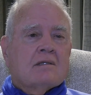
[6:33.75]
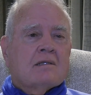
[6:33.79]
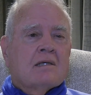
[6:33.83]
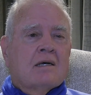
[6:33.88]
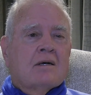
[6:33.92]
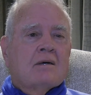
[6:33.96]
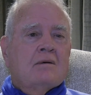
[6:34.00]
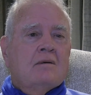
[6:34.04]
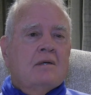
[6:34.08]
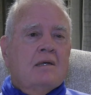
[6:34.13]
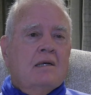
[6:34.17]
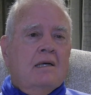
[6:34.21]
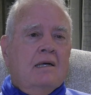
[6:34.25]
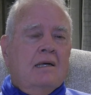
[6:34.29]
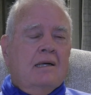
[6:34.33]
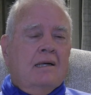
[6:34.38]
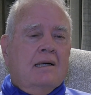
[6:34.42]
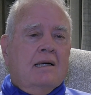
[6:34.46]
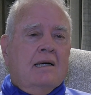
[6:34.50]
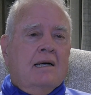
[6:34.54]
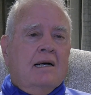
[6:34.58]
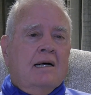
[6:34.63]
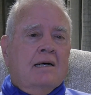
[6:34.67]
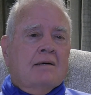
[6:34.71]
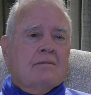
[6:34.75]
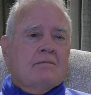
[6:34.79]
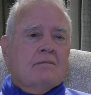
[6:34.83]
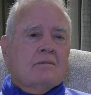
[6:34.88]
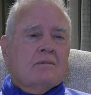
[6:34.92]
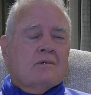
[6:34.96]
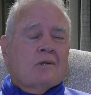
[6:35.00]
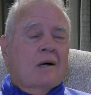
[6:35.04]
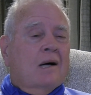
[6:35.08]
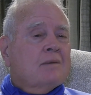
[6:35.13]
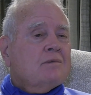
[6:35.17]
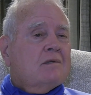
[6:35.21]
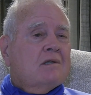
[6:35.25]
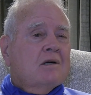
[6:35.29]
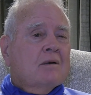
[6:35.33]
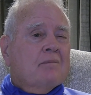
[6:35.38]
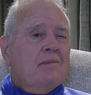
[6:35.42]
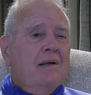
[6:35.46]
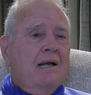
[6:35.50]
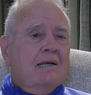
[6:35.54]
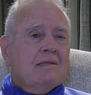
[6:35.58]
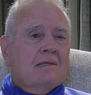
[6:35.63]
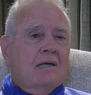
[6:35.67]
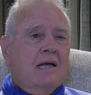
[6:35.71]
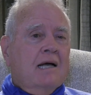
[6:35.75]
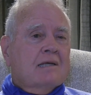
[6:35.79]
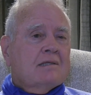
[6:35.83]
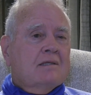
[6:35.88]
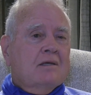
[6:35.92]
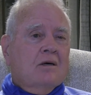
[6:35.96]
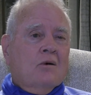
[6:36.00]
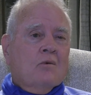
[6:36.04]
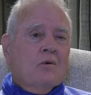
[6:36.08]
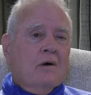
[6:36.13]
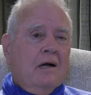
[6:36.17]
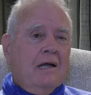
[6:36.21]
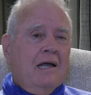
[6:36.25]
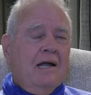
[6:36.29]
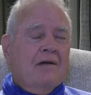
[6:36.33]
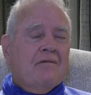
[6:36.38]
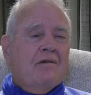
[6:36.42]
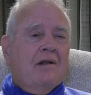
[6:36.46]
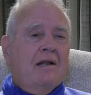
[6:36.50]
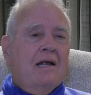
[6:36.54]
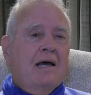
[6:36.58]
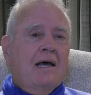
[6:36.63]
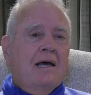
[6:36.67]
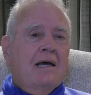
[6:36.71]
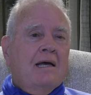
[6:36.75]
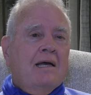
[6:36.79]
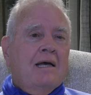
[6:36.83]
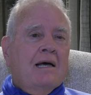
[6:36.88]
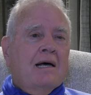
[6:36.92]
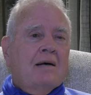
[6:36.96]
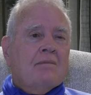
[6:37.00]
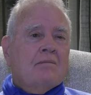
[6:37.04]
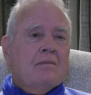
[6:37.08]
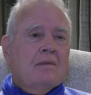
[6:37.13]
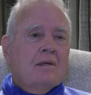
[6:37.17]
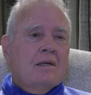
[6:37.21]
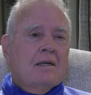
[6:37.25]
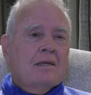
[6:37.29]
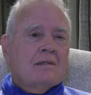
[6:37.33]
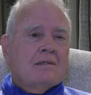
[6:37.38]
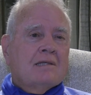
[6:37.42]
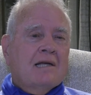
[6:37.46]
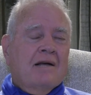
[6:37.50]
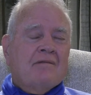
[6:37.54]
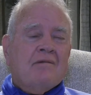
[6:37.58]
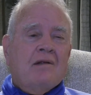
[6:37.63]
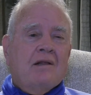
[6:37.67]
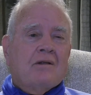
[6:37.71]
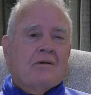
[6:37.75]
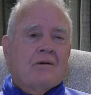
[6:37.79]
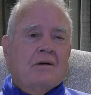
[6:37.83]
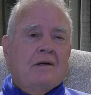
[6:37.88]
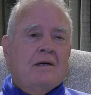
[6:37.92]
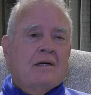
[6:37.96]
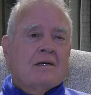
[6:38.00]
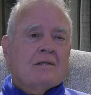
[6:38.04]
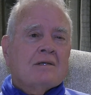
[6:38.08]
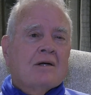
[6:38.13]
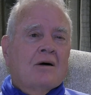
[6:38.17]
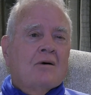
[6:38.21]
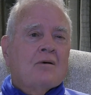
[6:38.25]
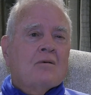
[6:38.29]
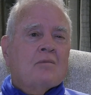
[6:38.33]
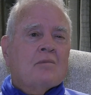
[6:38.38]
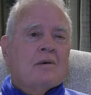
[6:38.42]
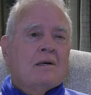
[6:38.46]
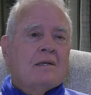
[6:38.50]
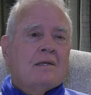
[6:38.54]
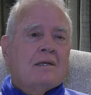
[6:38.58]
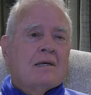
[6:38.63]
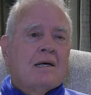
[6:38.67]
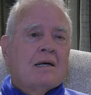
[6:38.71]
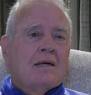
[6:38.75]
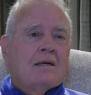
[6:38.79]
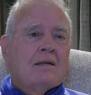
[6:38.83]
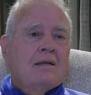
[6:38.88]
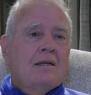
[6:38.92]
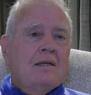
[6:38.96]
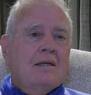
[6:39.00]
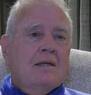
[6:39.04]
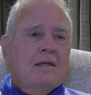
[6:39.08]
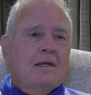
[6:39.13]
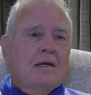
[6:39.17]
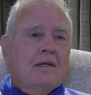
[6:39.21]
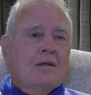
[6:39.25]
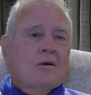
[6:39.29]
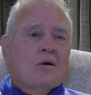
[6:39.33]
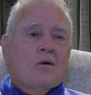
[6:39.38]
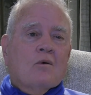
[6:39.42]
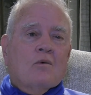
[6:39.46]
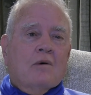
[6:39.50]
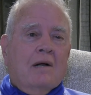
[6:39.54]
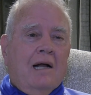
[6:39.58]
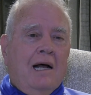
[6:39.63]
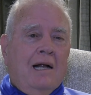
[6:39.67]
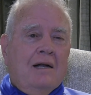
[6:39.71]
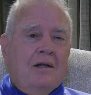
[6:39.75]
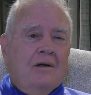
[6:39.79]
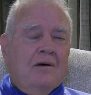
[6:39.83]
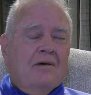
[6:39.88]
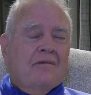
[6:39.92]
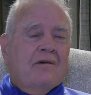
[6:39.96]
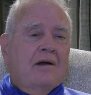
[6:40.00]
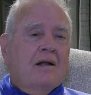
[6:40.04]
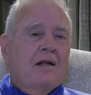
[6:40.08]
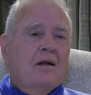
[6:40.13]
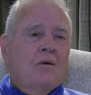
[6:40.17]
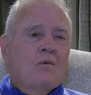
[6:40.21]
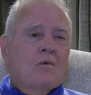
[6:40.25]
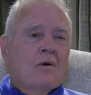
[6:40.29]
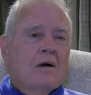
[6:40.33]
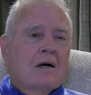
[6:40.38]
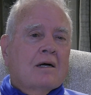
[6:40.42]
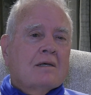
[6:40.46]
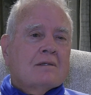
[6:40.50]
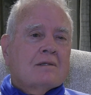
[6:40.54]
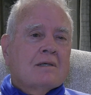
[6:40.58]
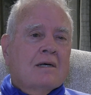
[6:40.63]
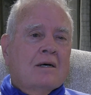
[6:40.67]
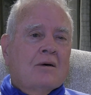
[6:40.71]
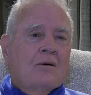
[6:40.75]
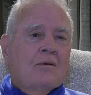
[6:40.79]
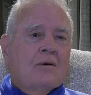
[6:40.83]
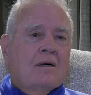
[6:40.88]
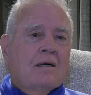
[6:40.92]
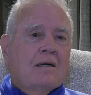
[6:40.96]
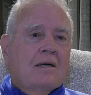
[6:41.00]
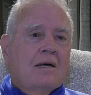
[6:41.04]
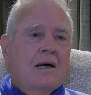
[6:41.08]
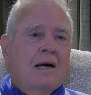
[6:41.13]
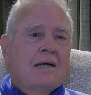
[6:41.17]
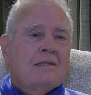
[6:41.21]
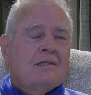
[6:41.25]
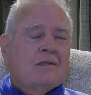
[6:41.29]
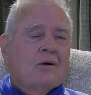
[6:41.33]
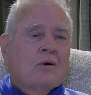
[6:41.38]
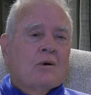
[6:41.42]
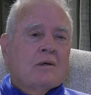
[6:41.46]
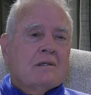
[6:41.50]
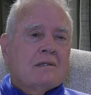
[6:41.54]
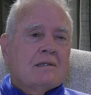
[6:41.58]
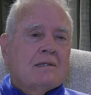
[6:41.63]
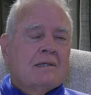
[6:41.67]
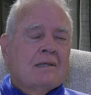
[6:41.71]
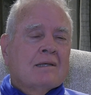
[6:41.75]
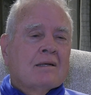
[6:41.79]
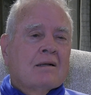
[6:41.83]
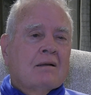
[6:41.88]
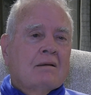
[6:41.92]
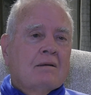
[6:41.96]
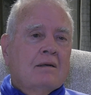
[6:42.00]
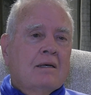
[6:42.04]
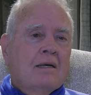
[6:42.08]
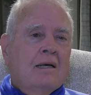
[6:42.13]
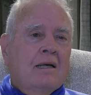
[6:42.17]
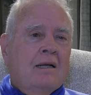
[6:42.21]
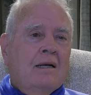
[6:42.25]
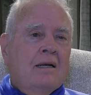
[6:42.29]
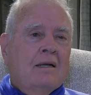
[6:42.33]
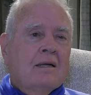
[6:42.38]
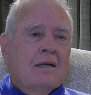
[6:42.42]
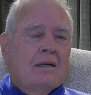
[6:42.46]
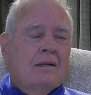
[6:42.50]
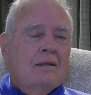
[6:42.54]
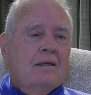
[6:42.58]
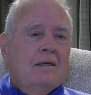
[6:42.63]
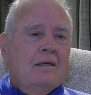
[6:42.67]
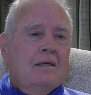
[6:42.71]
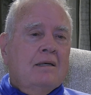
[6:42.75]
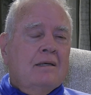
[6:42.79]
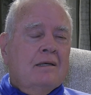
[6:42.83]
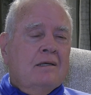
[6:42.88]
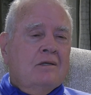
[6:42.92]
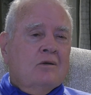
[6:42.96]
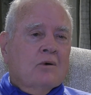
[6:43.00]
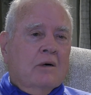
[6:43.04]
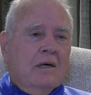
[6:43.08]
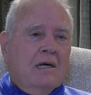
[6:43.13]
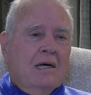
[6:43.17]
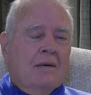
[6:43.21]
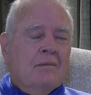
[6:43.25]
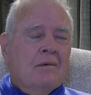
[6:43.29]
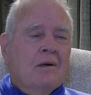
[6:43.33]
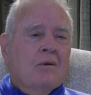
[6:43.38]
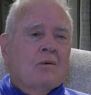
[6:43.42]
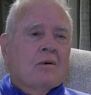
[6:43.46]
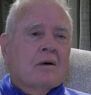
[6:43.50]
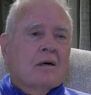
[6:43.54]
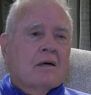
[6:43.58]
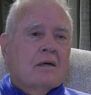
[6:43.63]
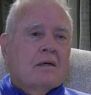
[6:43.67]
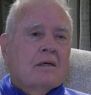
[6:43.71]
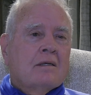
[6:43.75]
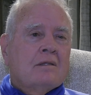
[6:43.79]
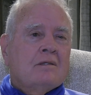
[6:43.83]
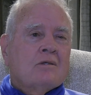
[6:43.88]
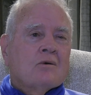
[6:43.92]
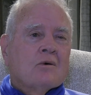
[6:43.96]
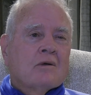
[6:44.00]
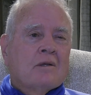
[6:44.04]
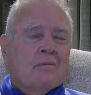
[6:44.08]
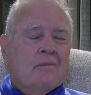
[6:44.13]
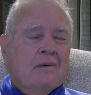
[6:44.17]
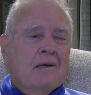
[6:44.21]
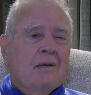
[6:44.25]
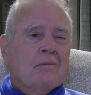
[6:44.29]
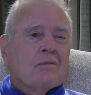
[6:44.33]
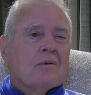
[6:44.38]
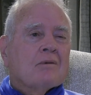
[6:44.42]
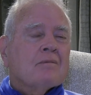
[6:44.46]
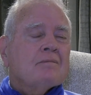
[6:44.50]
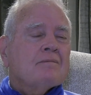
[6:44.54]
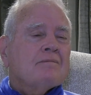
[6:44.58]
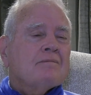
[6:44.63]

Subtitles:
So I'm still busy. I still work every day. I'm 73 years old, but don't know what I'd do if I didn't work. So I enjoy it still and enjoy coming to work, enjoy the people.